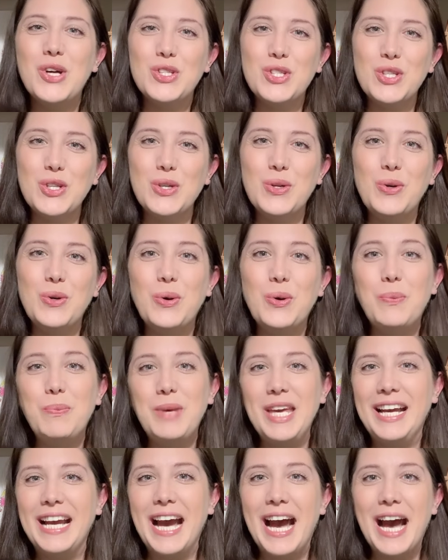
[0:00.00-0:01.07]
to
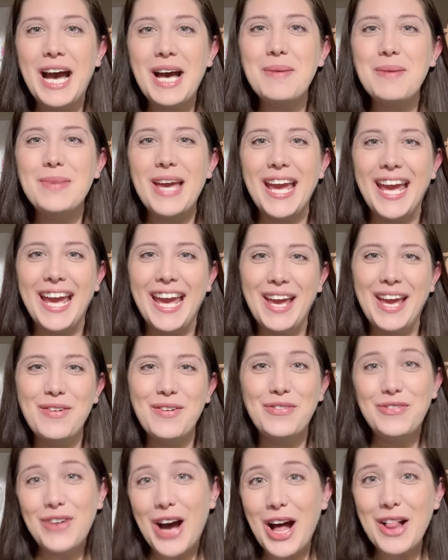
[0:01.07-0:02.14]
become a
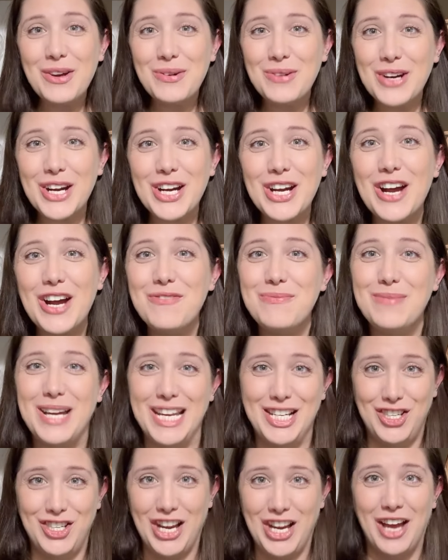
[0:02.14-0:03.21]
follower of my
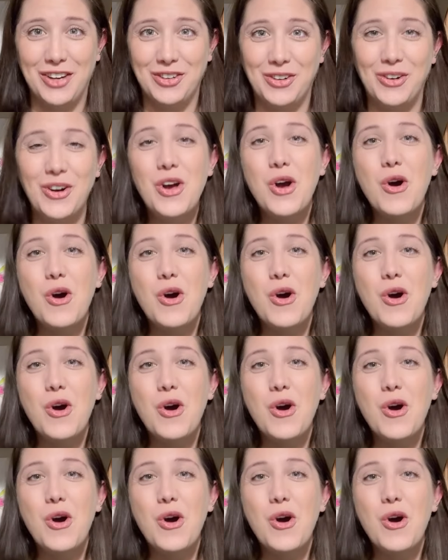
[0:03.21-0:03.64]
channel